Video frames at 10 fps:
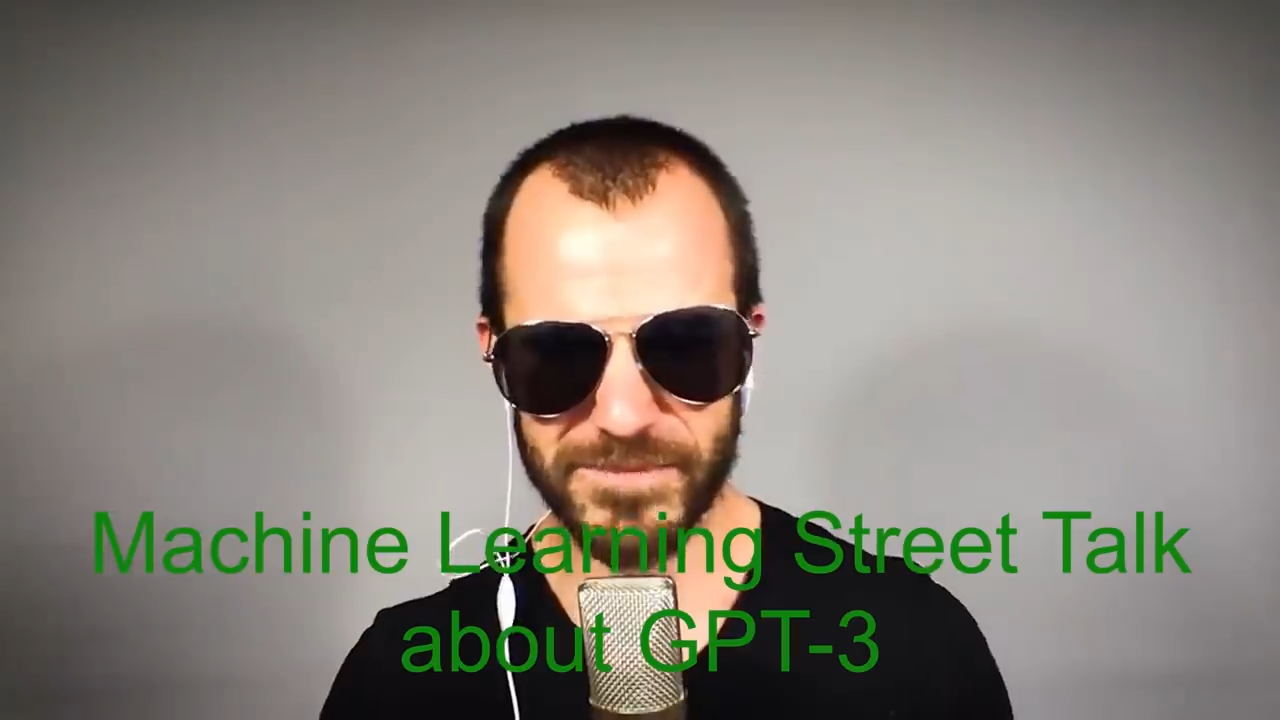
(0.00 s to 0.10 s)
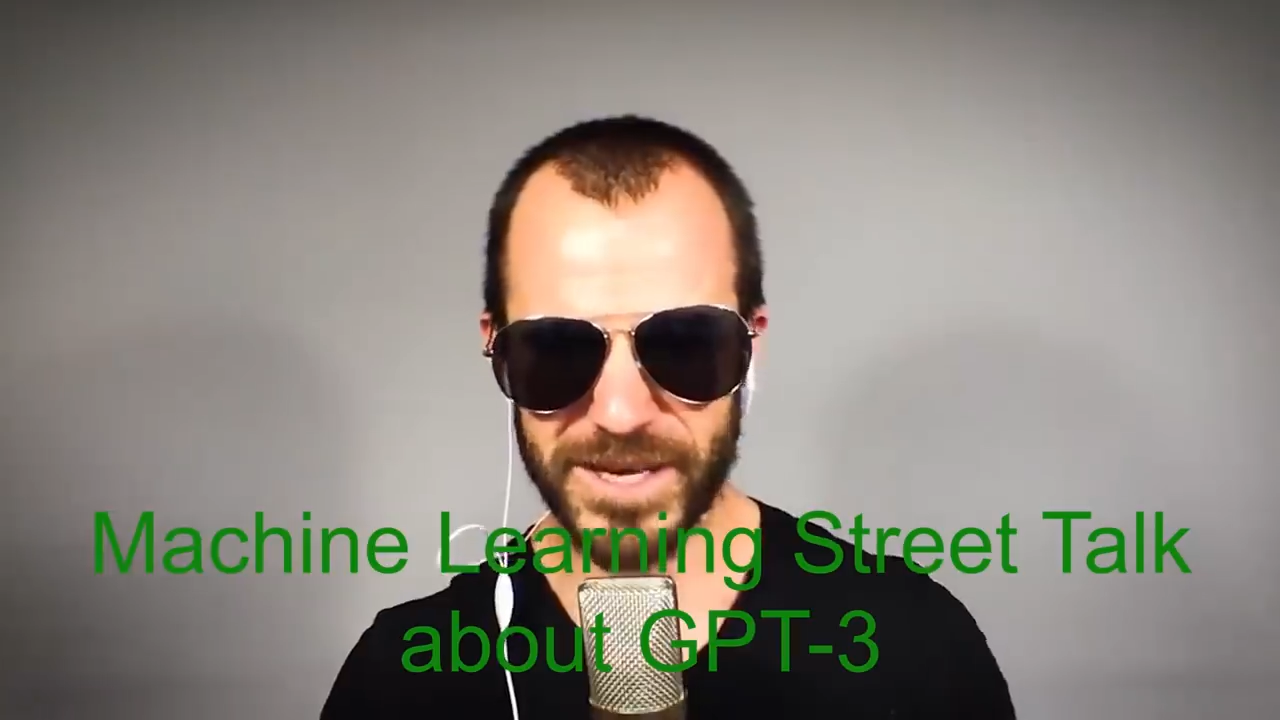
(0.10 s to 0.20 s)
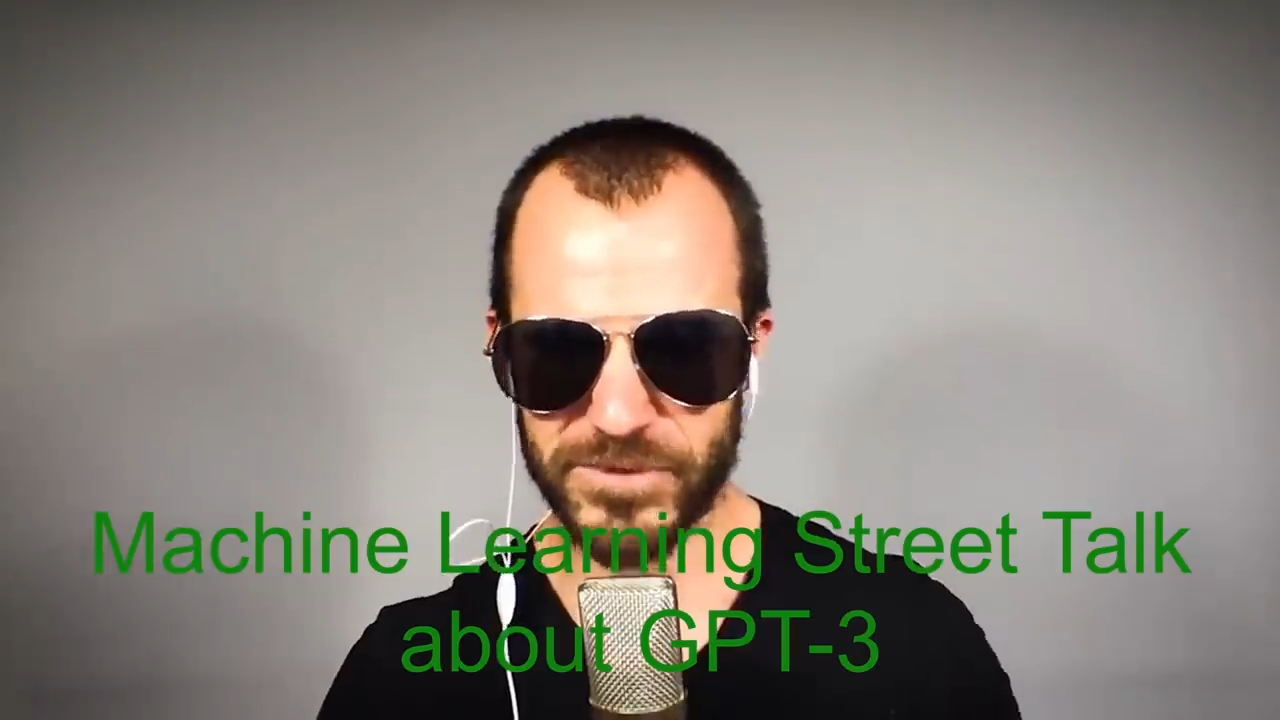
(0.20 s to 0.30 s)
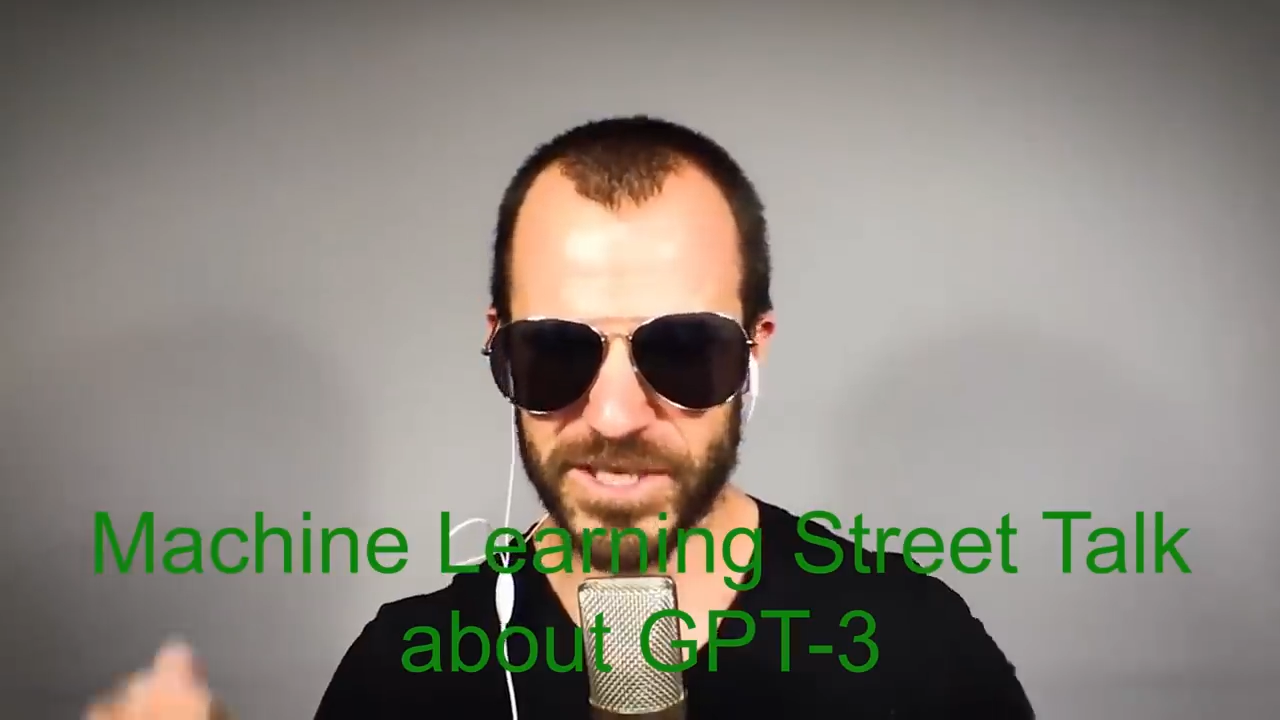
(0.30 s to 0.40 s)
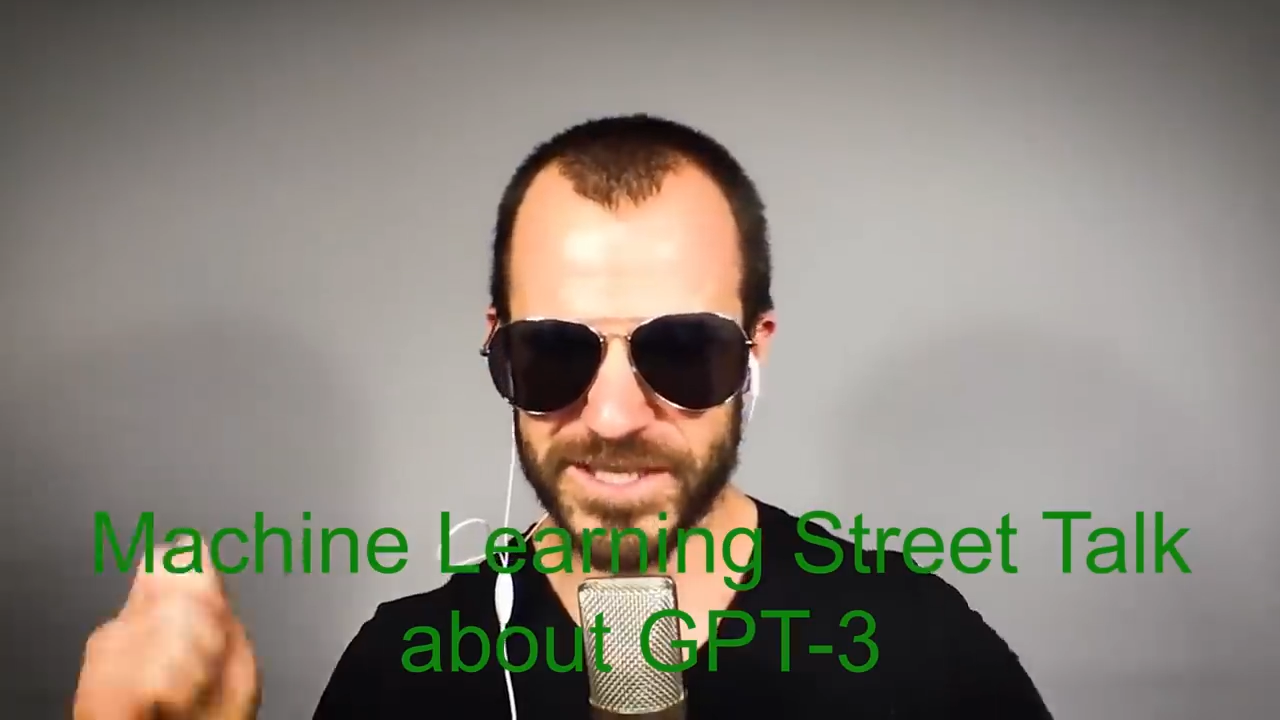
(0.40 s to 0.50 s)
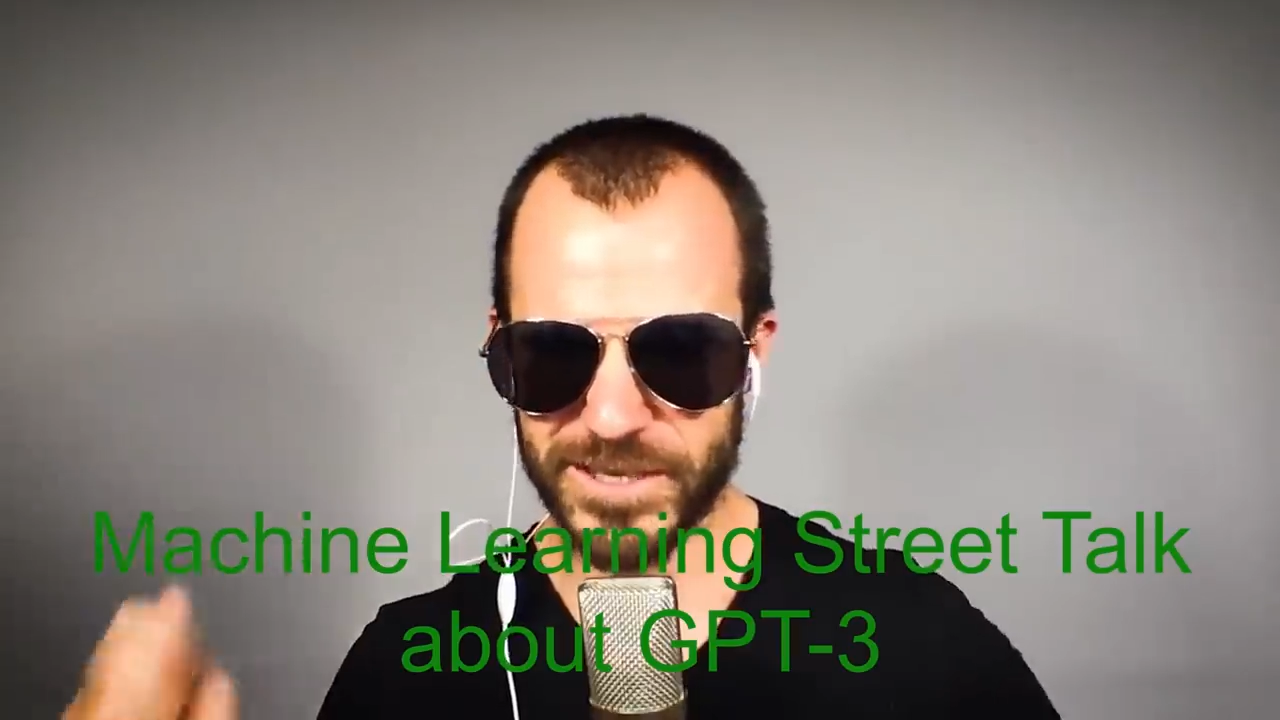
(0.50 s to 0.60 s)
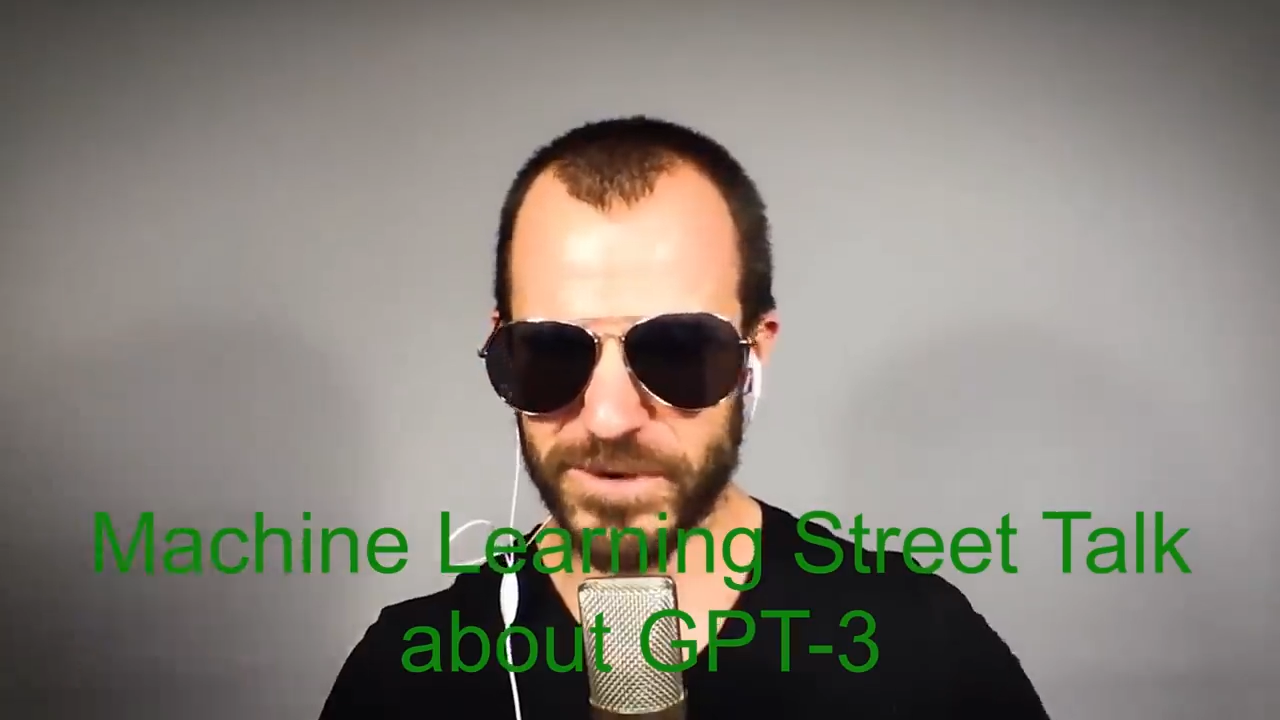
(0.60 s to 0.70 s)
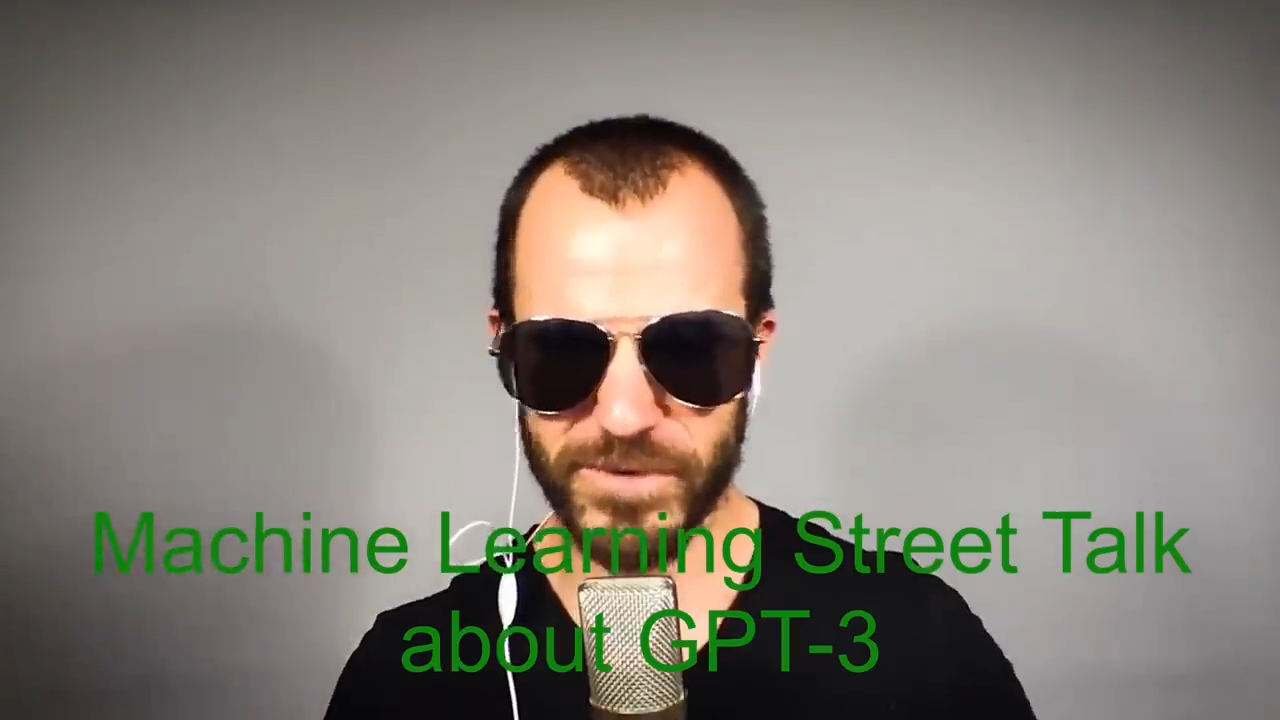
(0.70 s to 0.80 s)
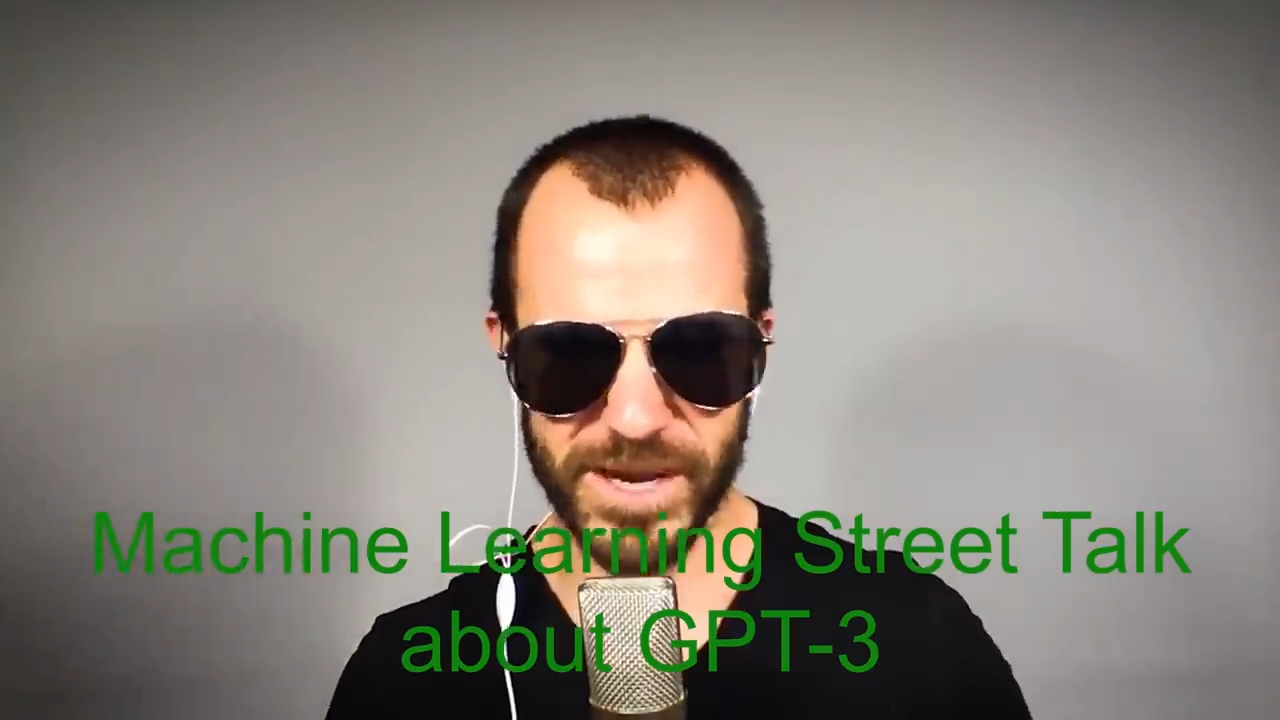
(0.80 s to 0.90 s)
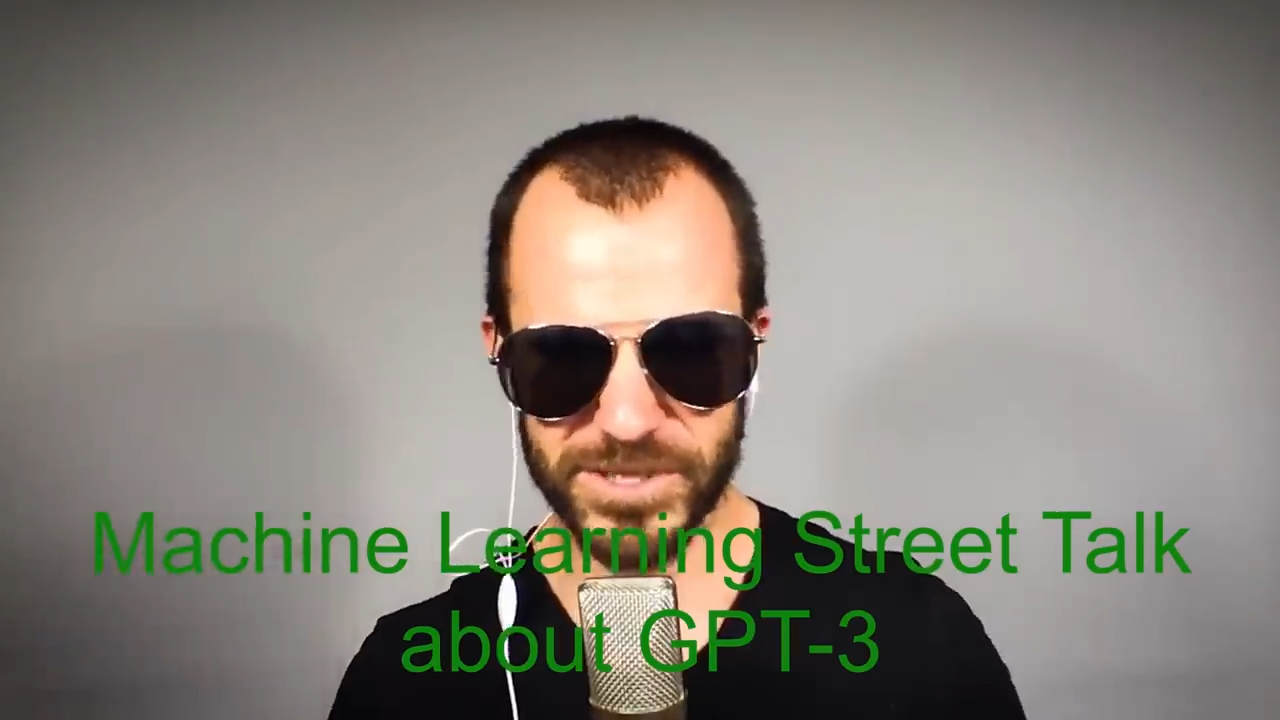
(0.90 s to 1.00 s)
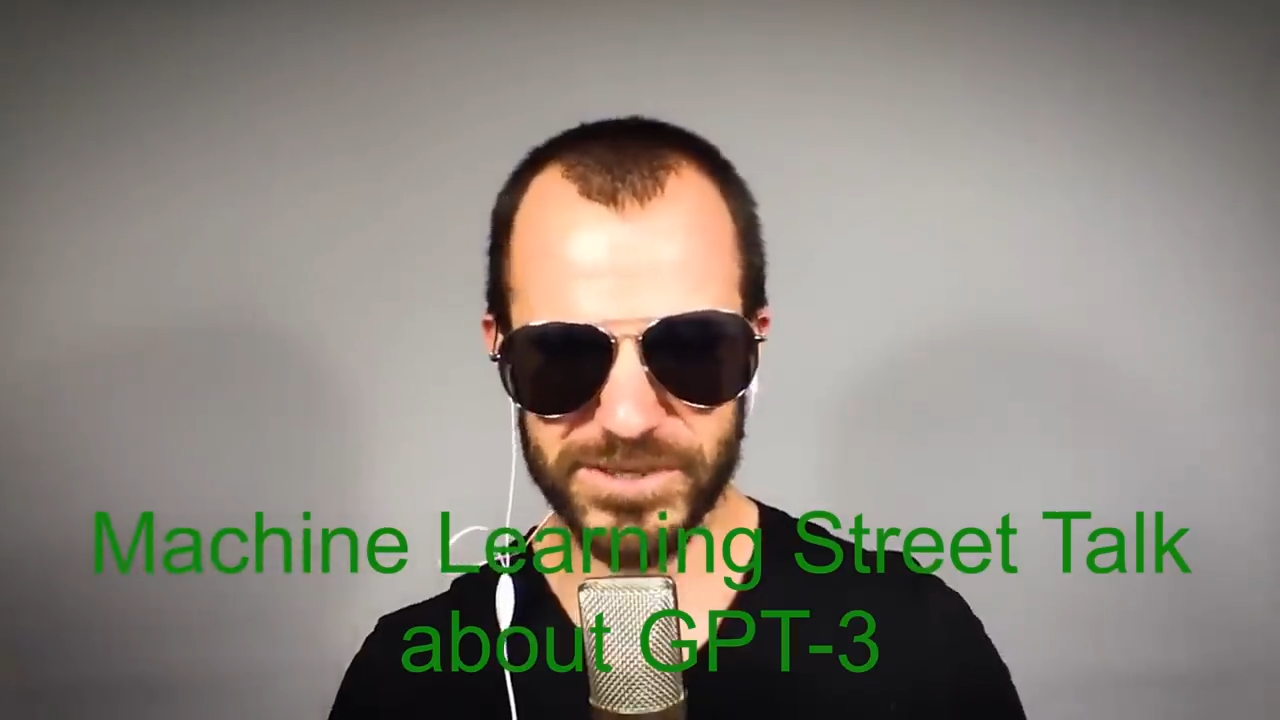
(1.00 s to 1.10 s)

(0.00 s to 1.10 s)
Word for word: logistic regression